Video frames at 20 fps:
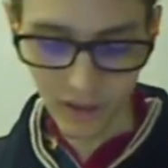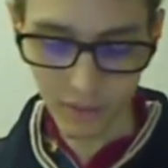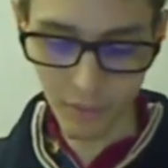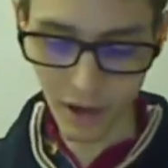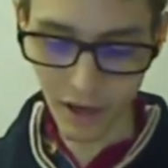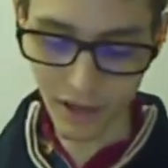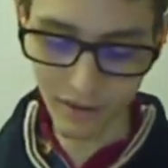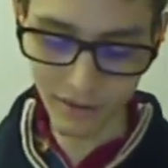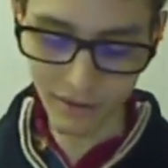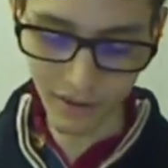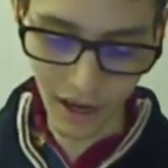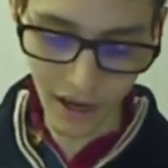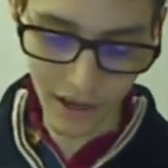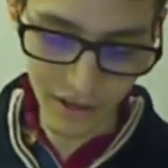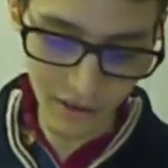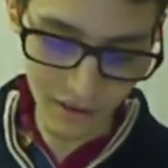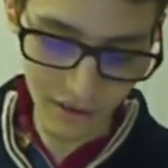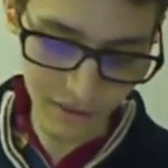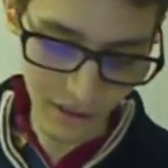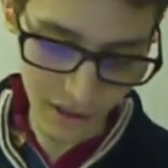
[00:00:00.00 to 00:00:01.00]
desires. I
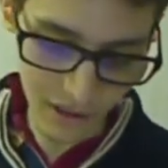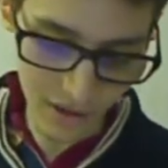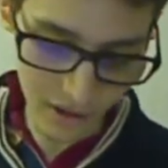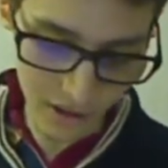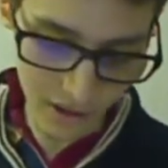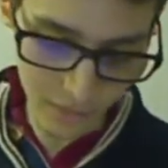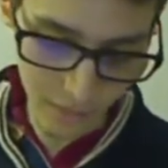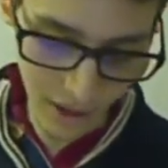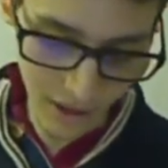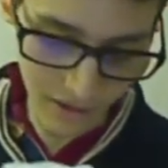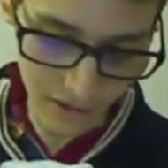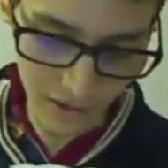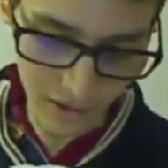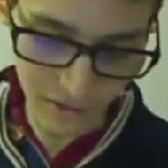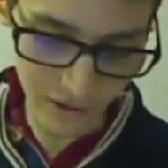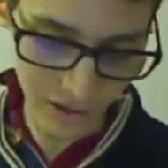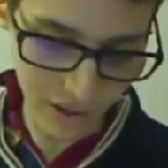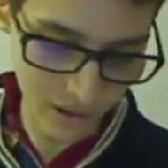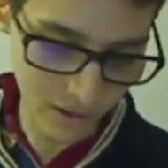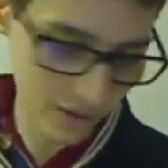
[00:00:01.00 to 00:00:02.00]
yearned to buy these
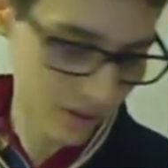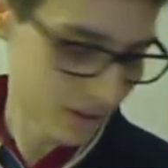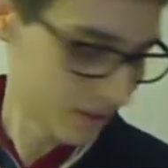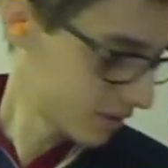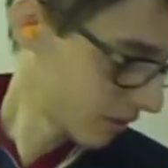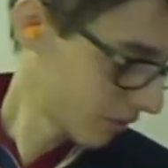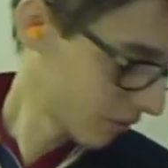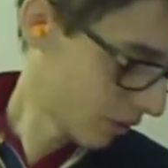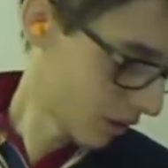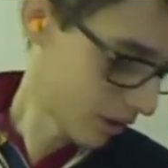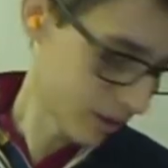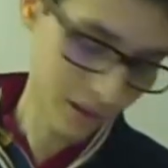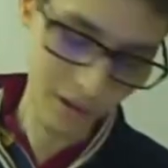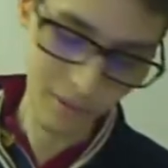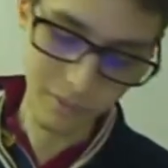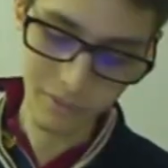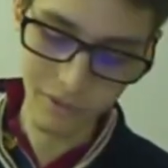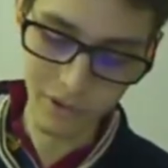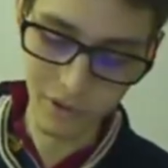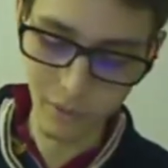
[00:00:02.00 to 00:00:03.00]
figurines. I've wanted them for a
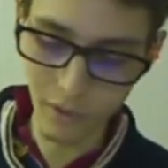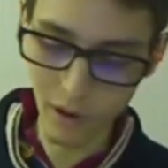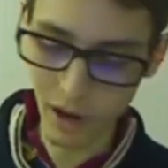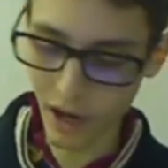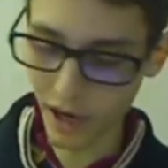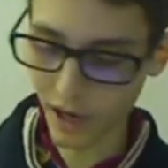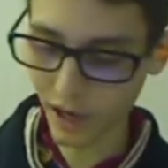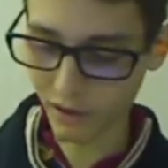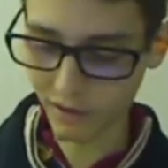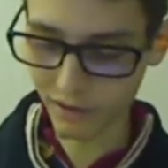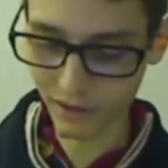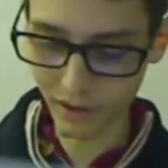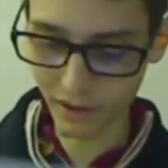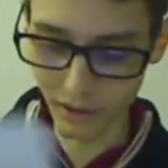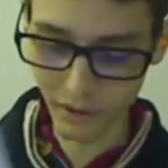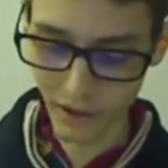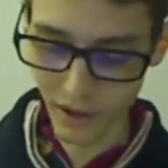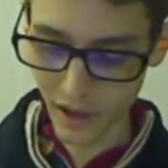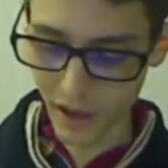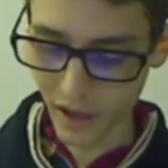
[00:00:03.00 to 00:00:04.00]
while, so
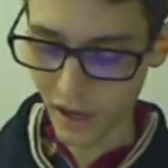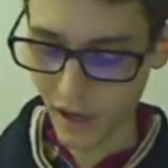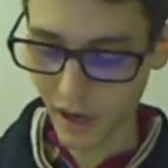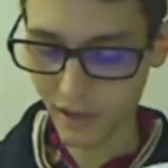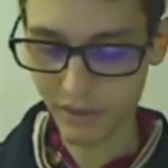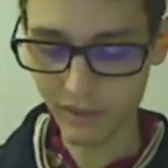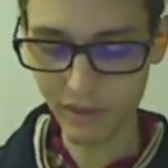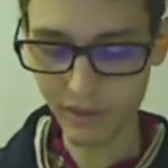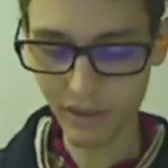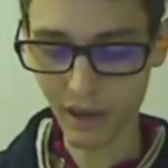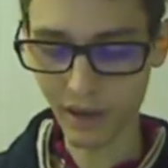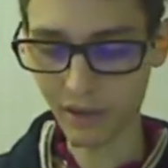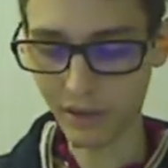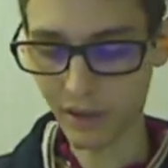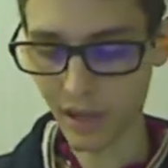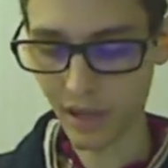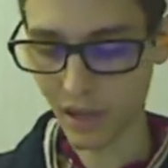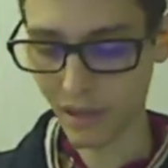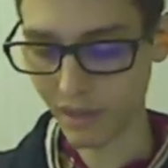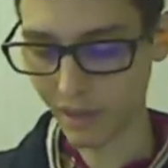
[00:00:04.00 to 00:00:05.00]
I decided to get
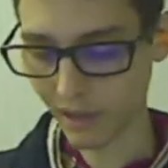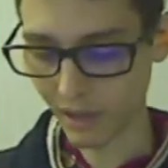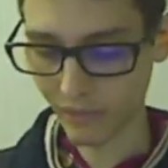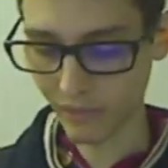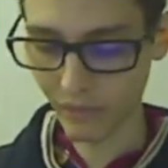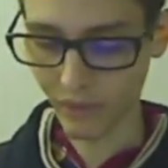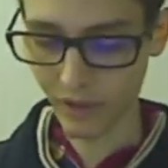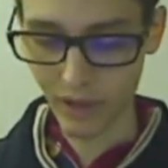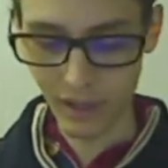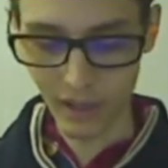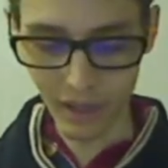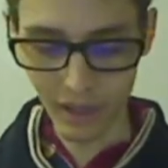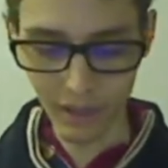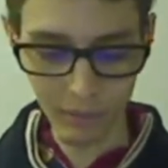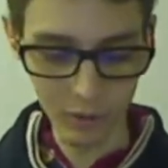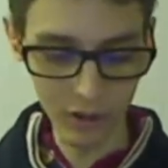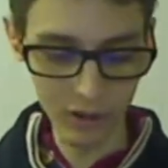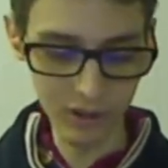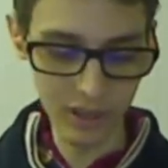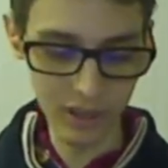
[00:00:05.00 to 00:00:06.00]
them. I'm going to
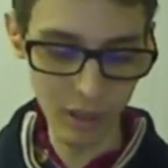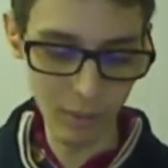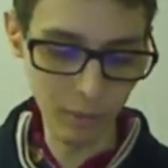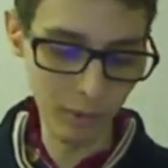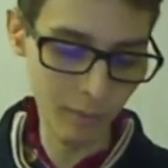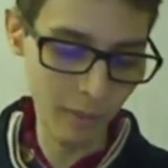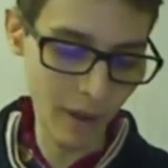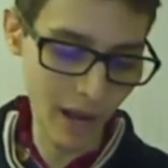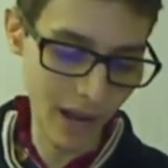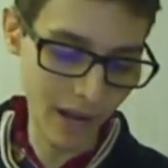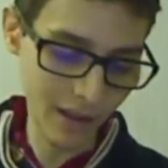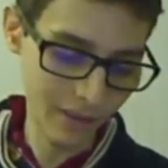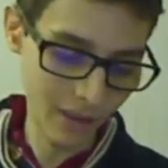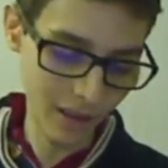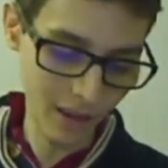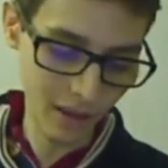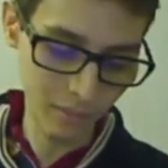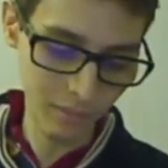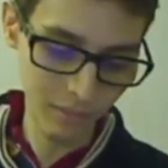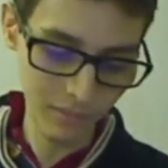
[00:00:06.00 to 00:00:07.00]
double bag
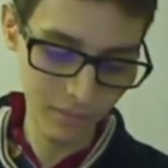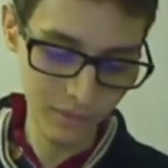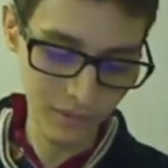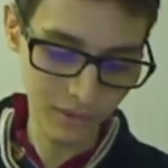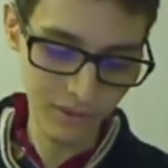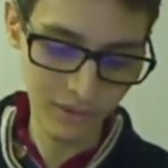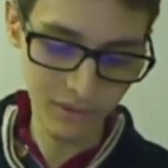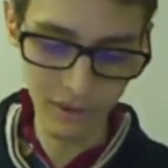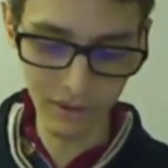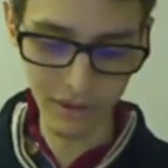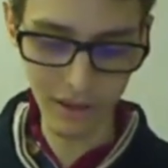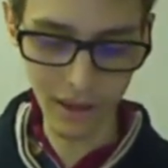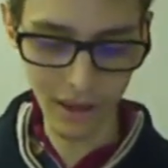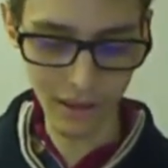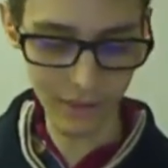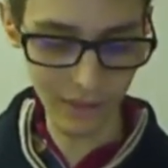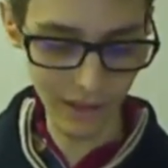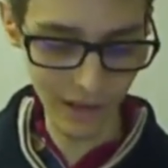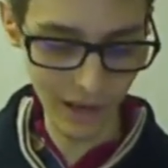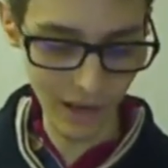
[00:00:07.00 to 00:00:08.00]
them so that they
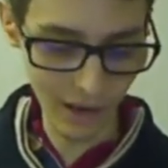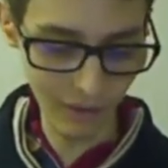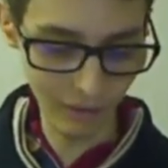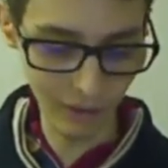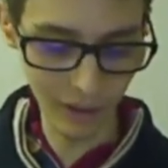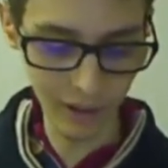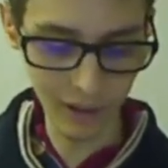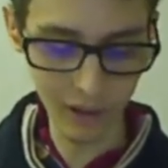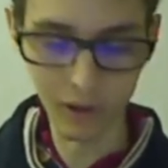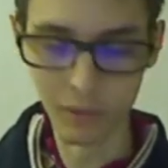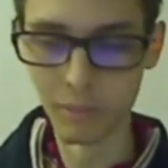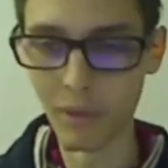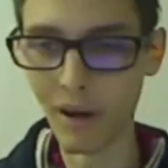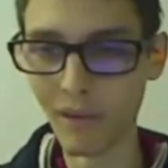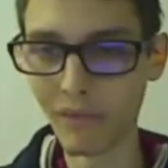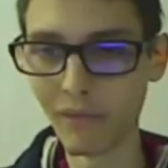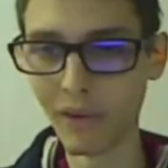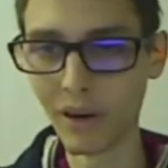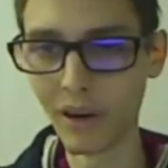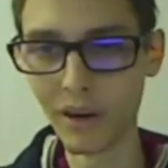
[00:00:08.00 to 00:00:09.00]
have a little
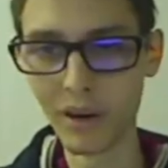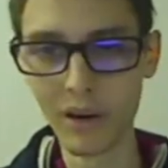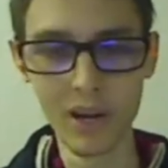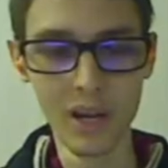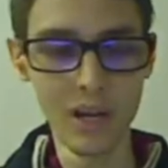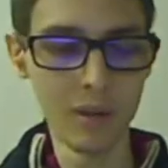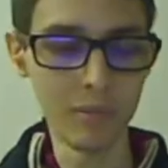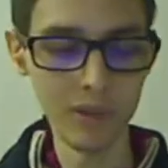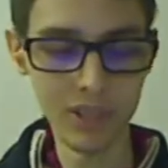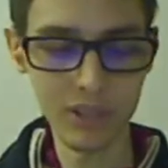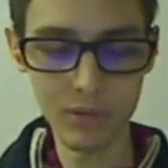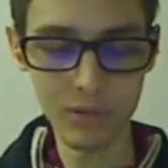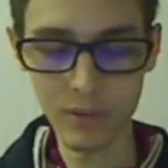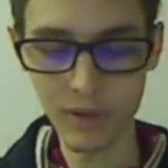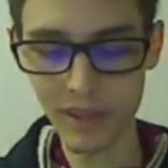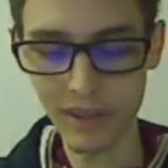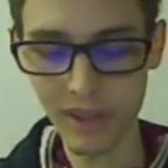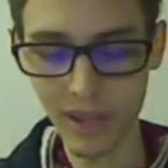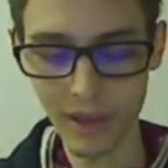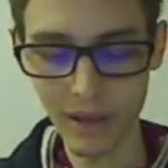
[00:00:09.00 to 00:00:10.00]
buffer between
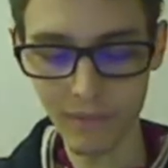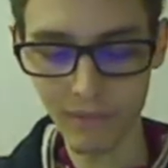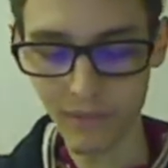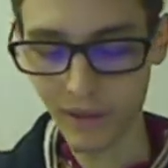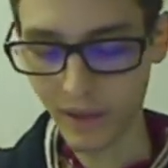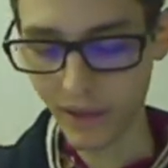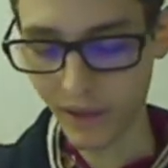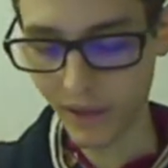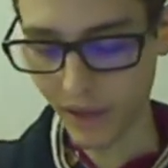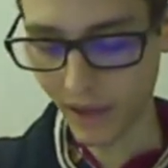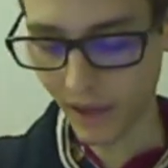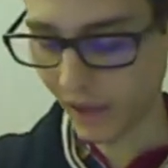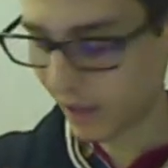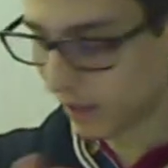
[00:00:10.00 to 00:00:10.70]
them, and